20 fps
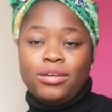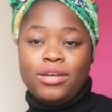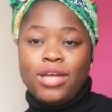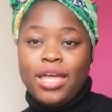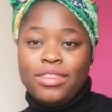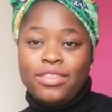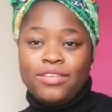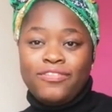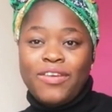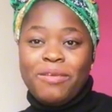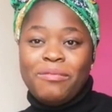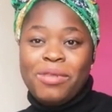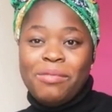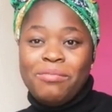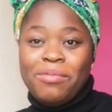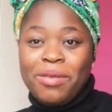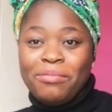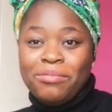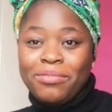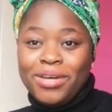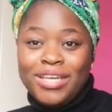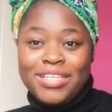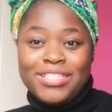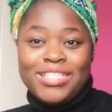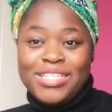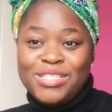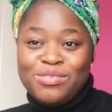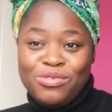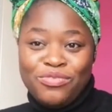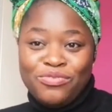other family
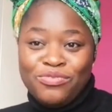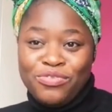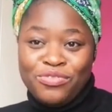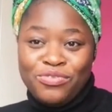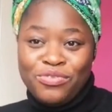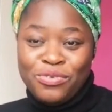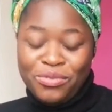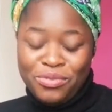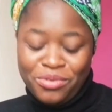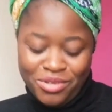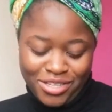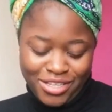members, it would fufu.